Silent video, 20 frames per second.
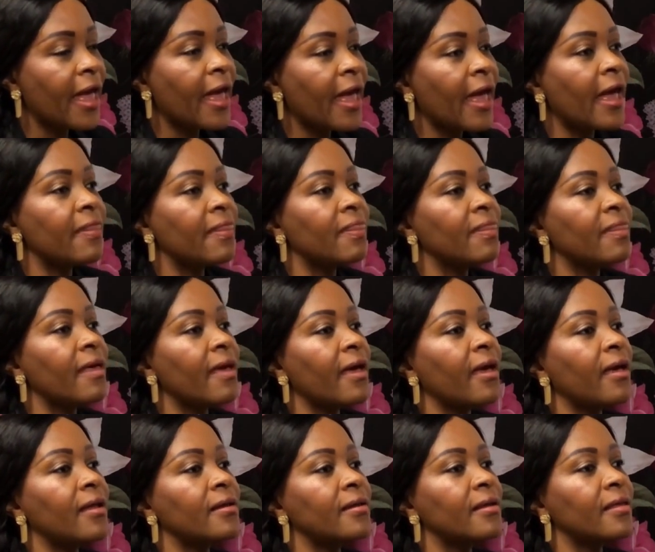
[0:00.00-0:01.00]
And
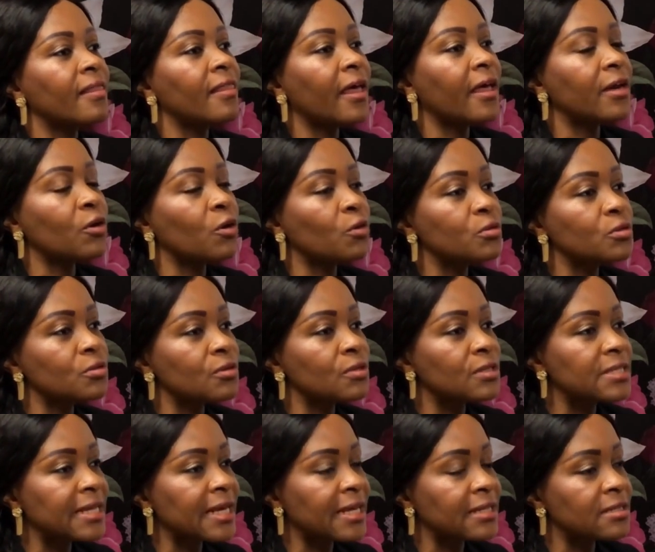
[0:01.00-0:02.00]
then that also
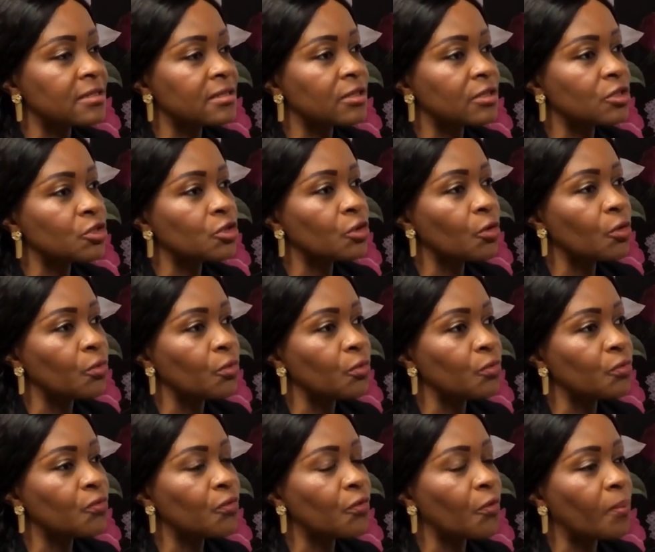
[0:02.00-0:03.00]
sets the tone
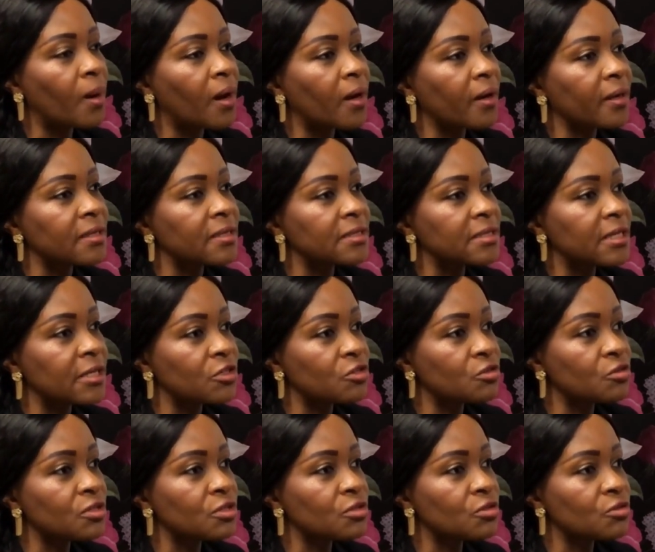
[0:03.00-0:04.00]
for market
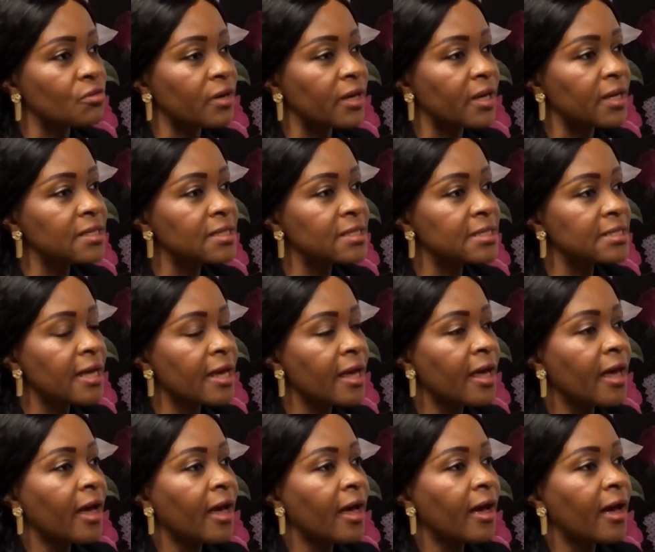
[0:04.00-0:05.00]
interest rates
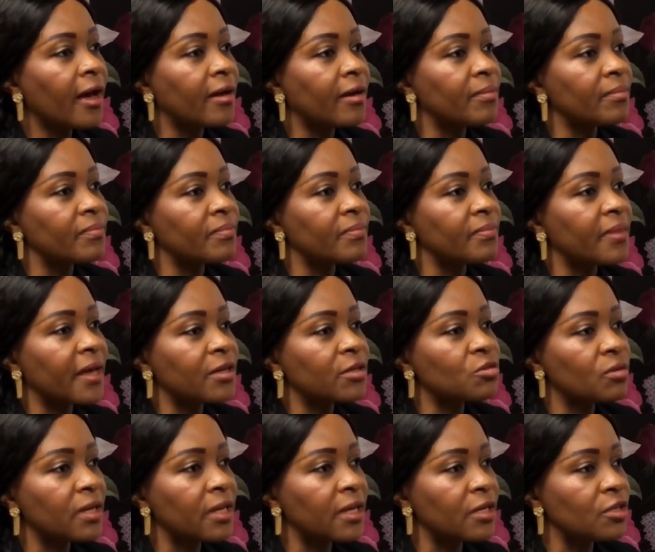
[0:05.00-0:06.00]

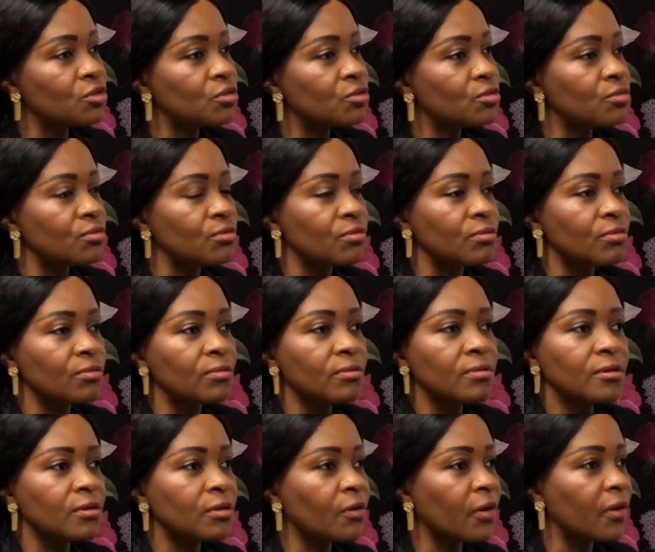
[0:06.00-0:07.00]
that relate to,
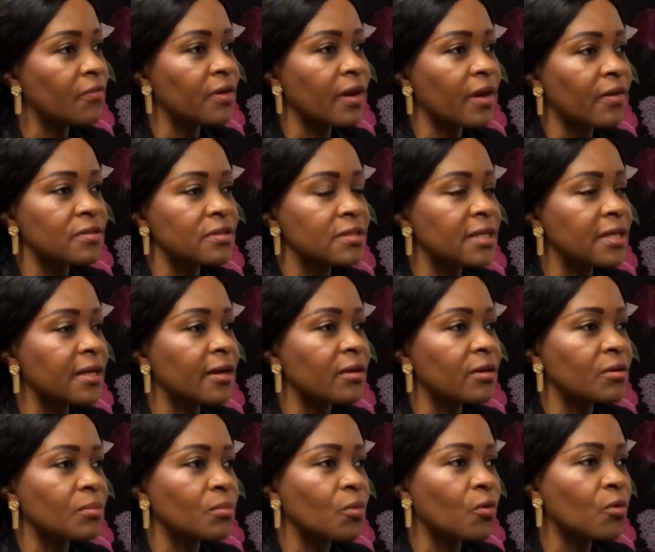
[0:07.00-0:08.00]
if you have to take
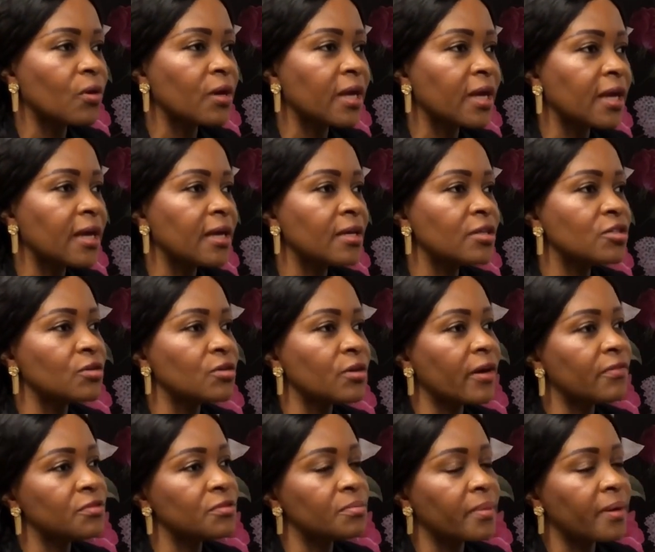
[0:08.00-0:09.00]
out a mortgage, you
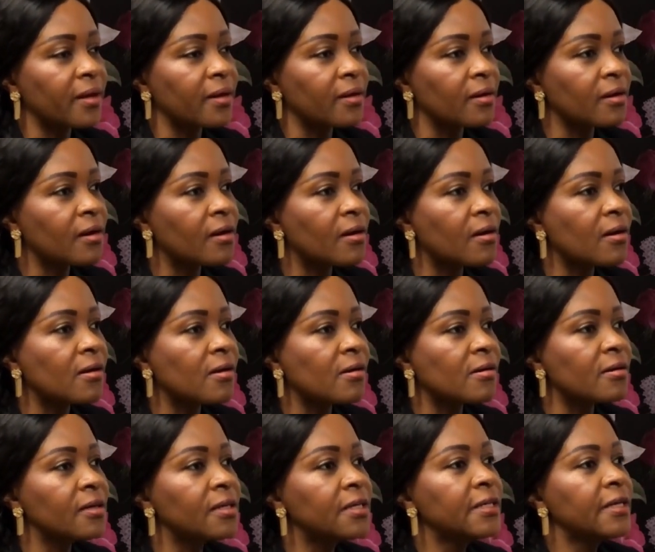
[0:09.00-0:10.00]
have to buy a
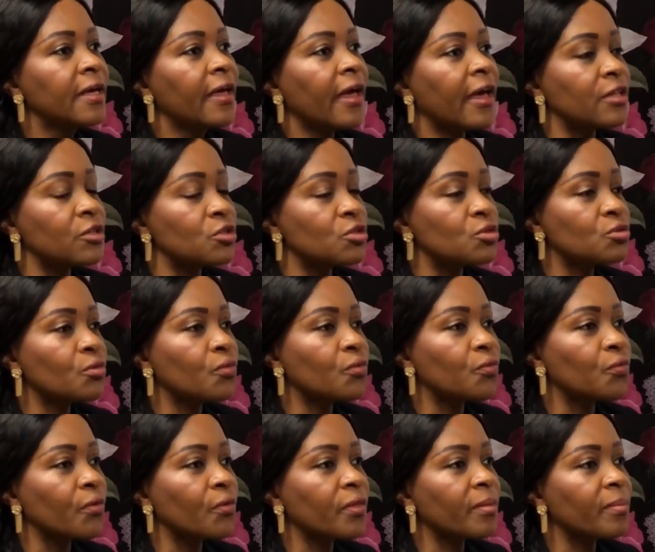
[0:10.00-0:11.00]
car, and so
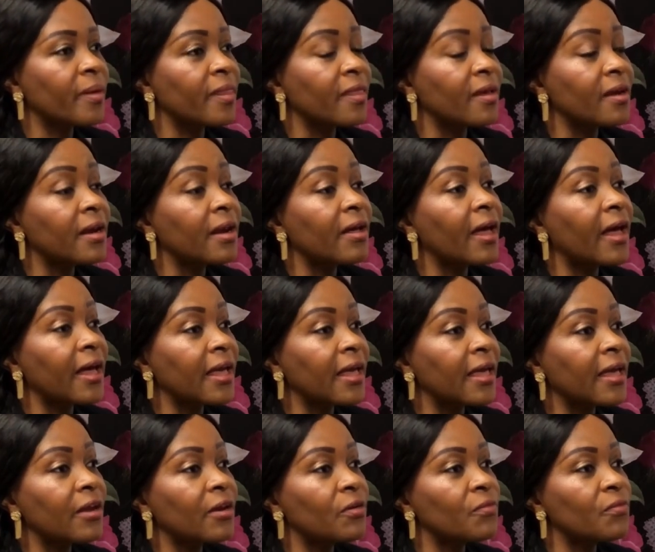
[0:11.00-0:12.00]
forth. But then
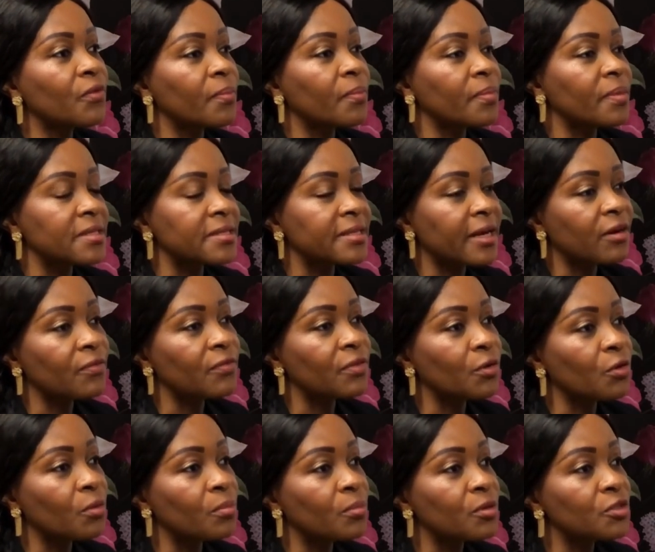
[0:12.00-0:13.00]
again, from the side of the
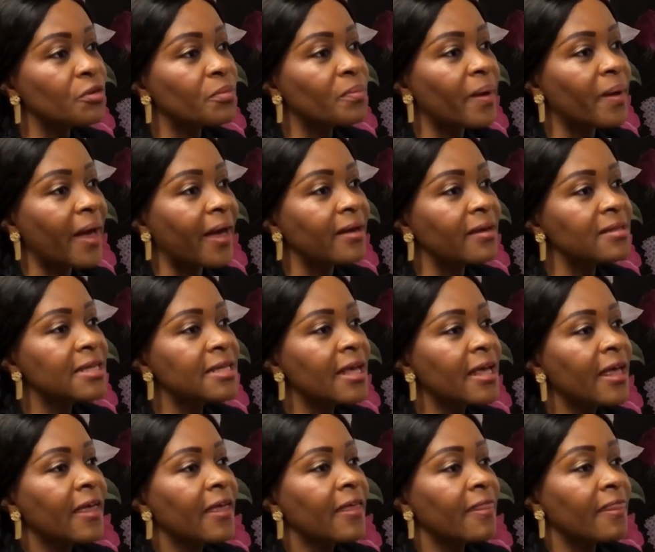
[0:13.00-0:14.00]
commercial banks,
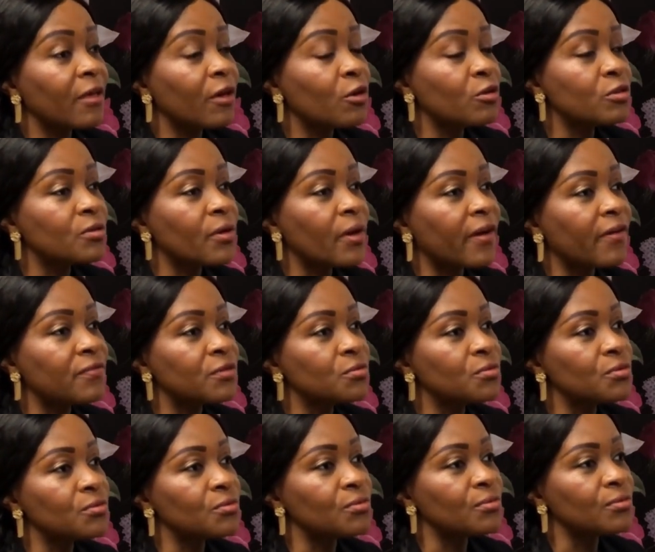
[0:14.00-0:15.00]
they also have
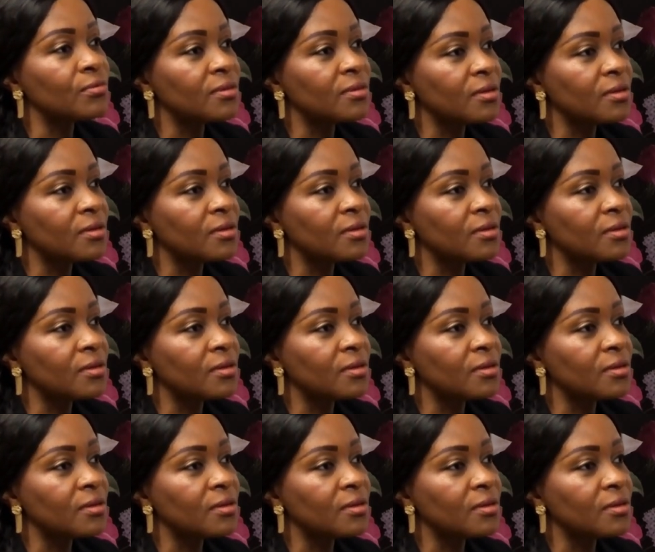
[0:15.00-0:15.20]
to,